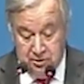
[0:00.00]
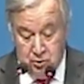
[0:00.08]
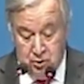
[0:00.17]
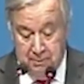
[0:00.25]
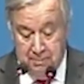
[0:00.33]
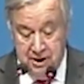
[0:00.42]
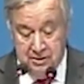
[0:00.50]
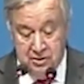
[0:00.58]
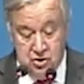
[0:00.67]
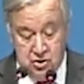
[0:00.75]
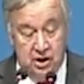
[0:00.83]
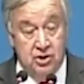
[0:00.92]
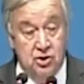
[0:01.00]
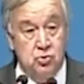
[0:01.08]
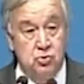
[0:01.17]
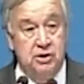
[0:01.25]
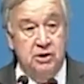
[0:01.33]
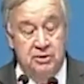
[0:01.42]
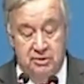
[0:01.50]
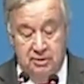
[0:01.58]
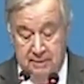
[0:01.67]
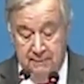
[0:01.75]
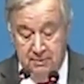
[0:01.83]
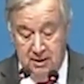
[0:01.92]
to help make the change we need
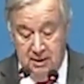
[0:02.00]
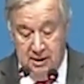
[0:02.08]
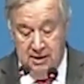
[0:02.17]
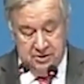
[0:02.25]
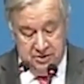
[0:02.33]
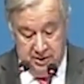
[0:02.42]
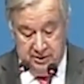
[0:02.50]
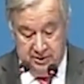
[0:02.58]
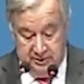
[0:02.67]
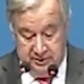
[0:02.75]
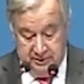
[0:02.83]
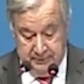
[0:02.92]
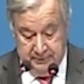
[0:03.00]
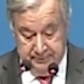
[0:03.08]
a reality.